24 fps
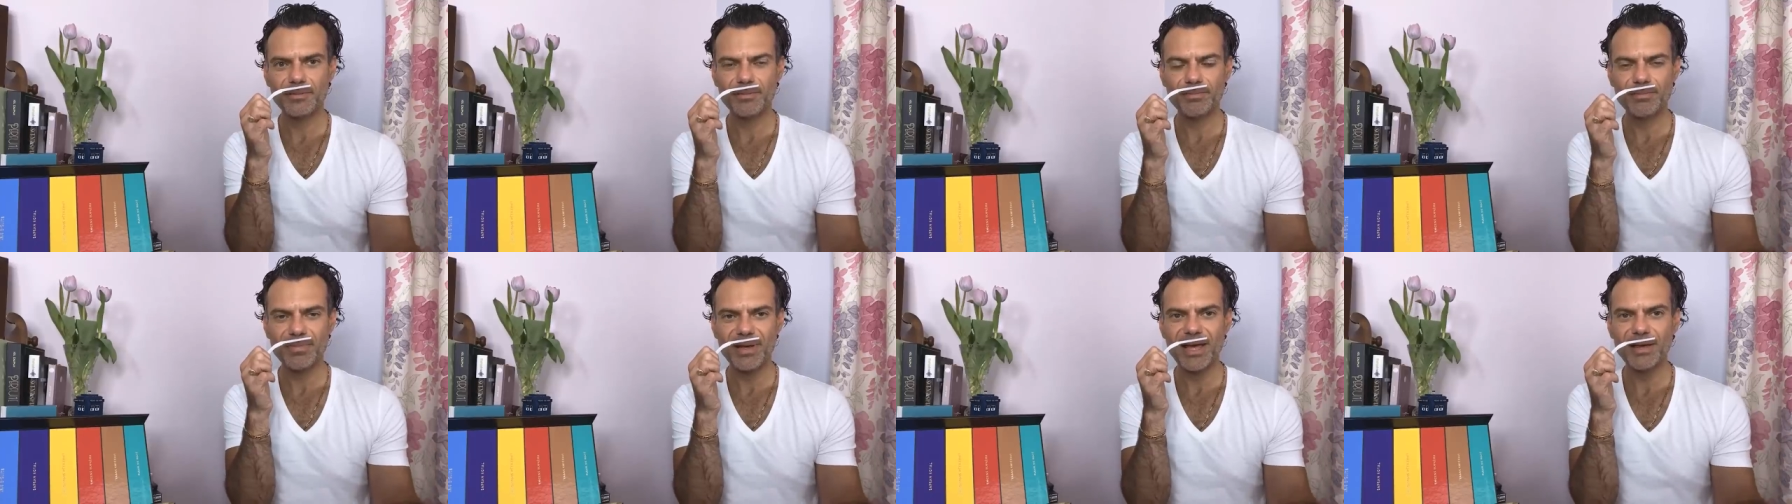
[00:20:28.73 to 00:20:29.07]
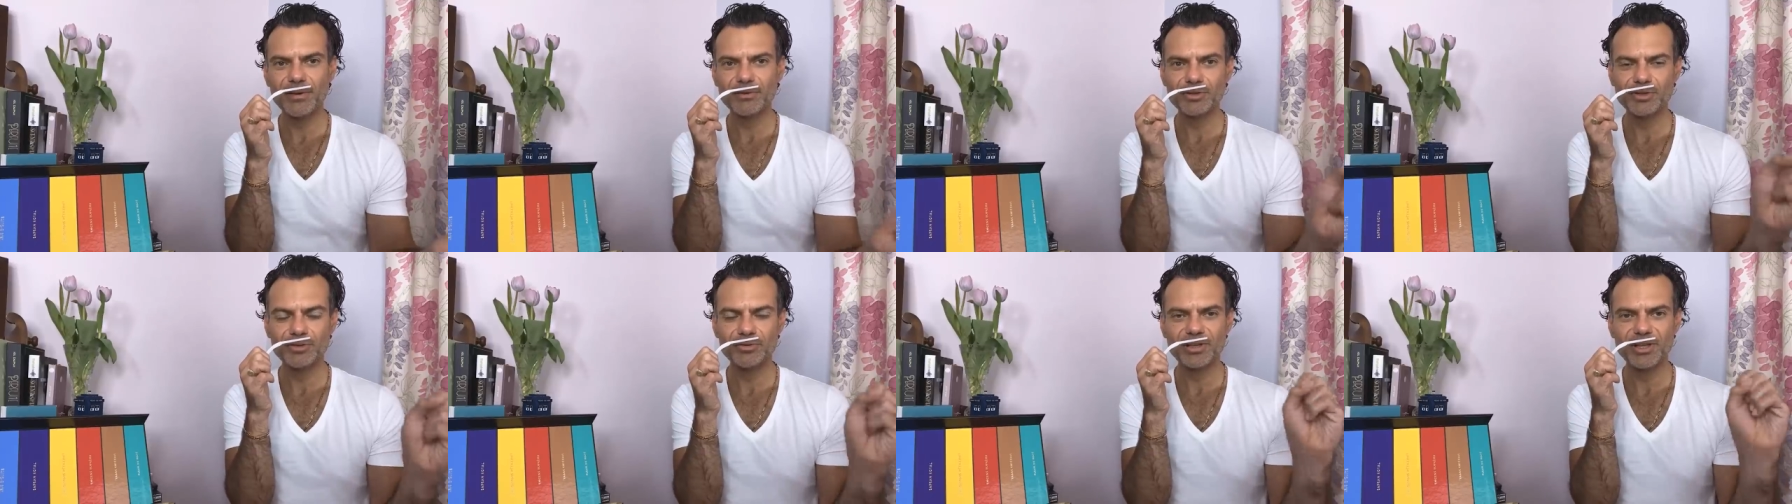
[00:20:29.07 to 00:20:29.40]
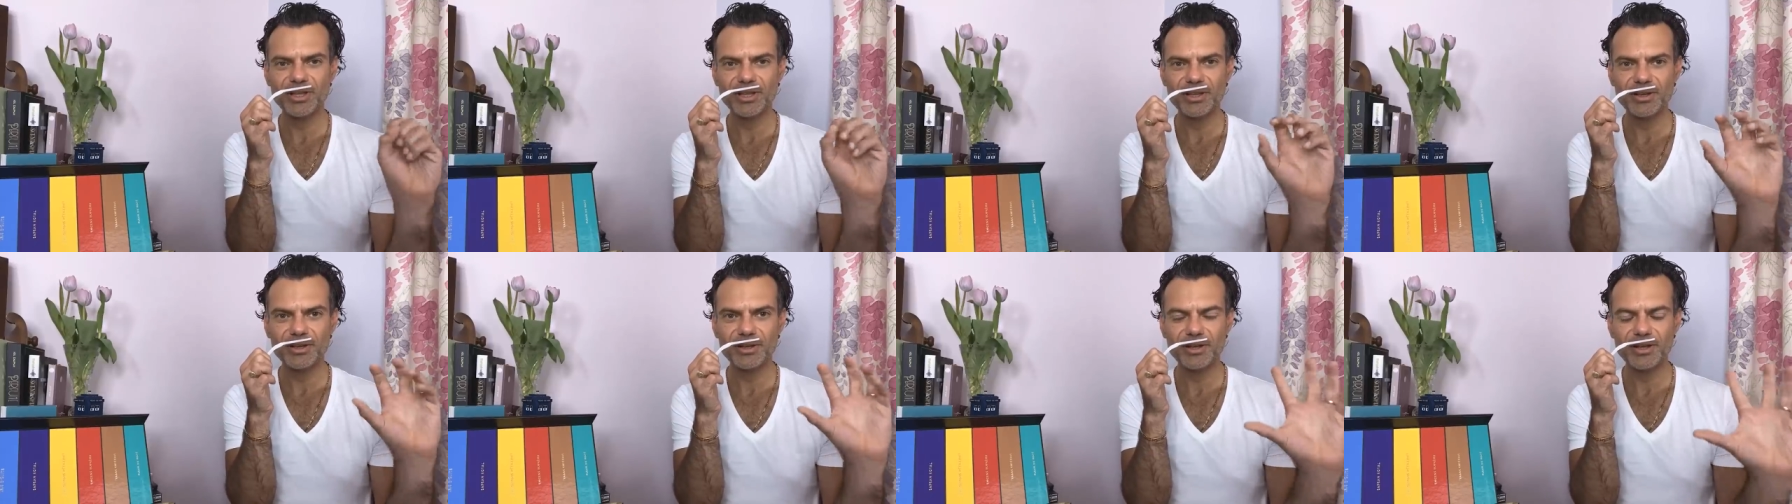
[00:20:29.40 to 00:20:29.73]

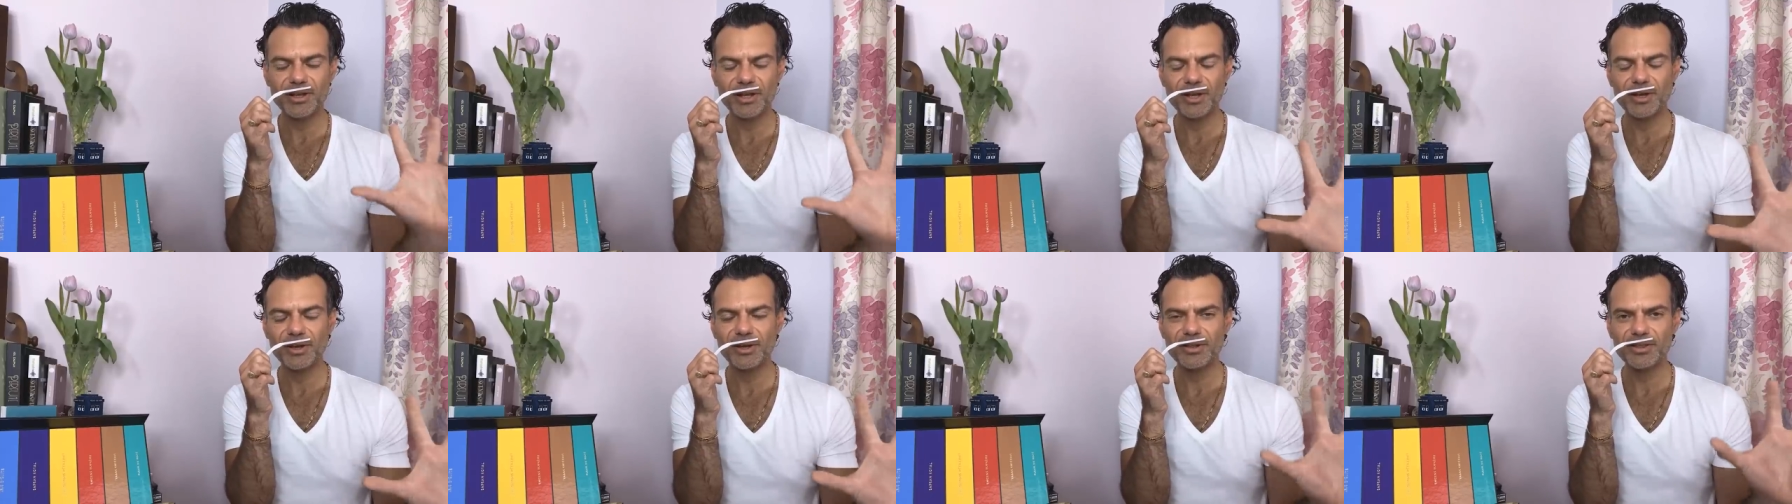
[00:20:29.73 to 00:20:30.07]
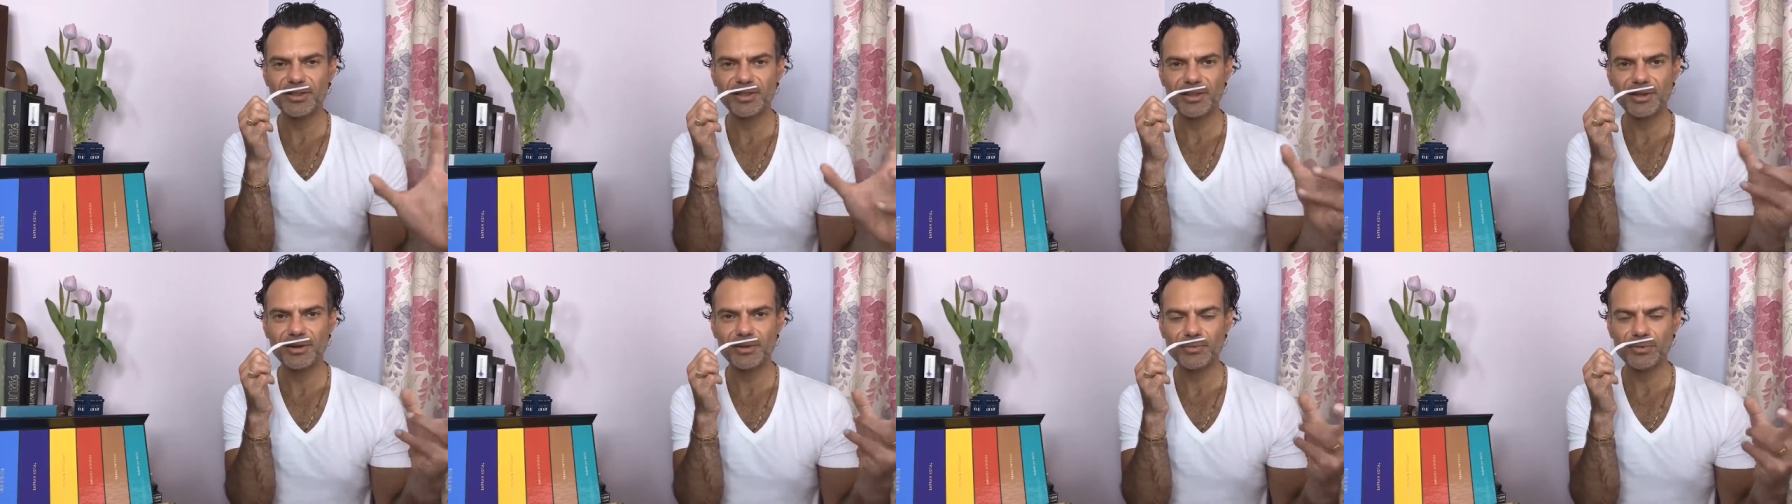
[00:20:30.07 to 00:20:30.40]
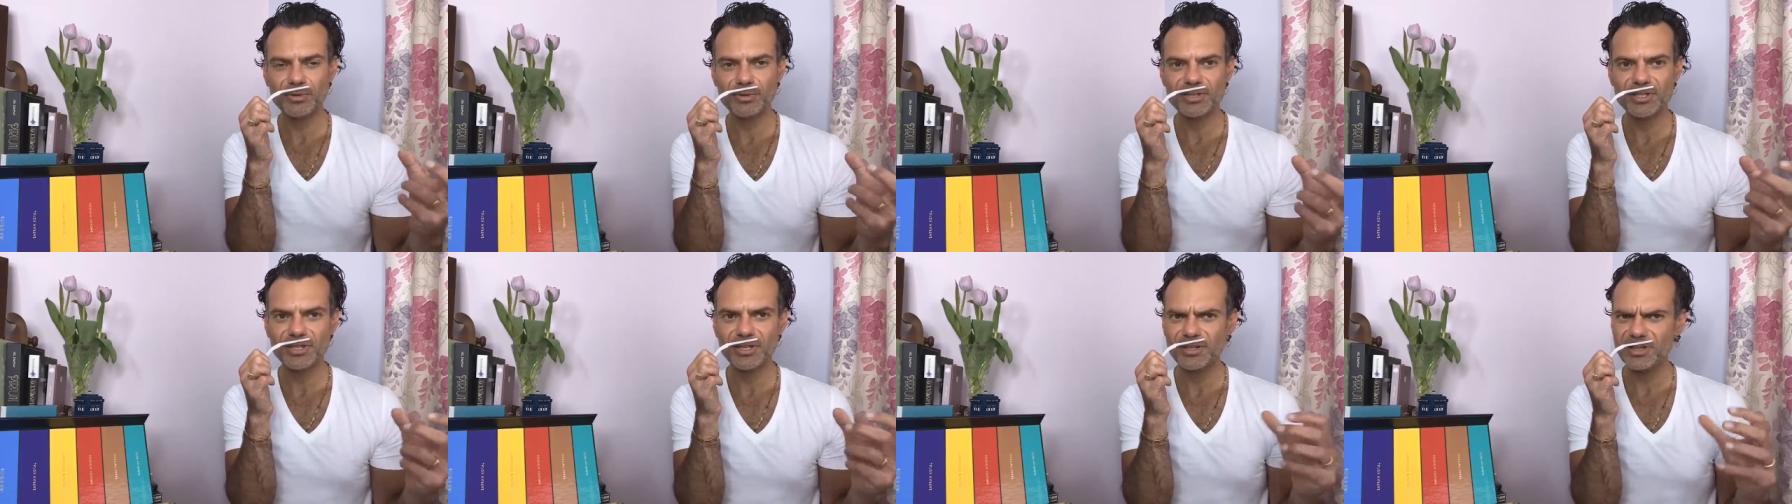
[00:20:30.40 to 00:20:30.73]
powderier, earthier,
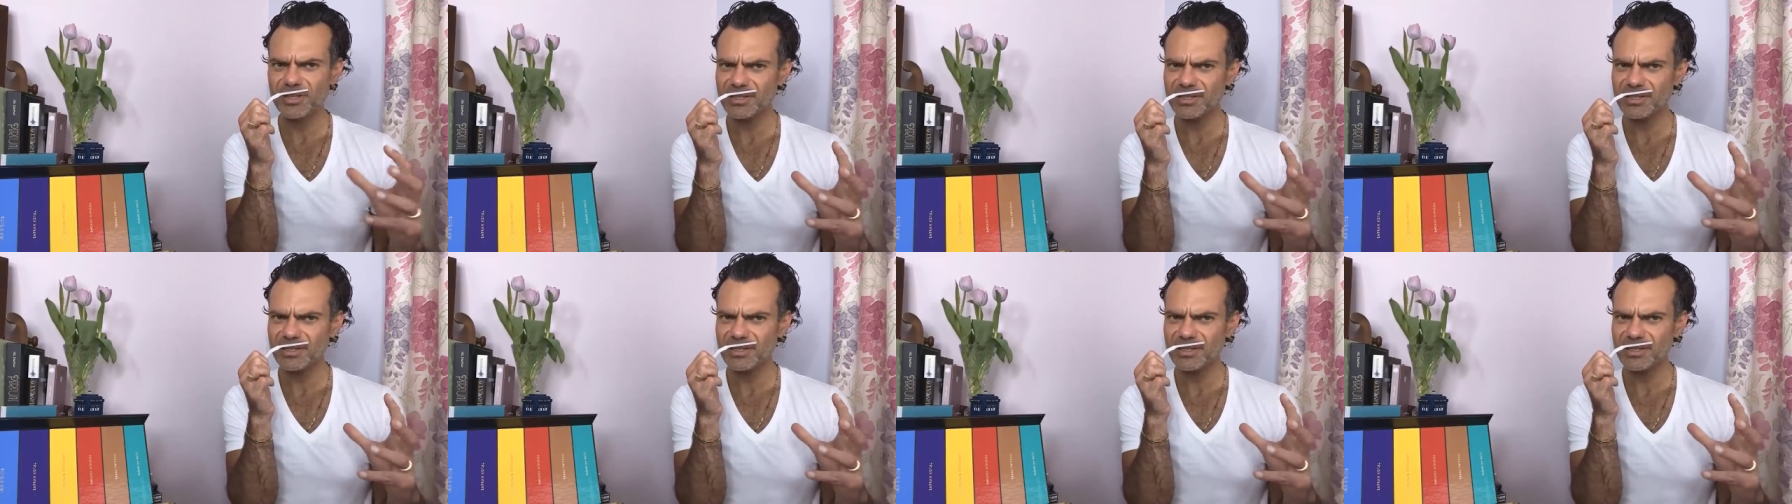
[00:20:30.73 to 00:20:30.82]
rootier.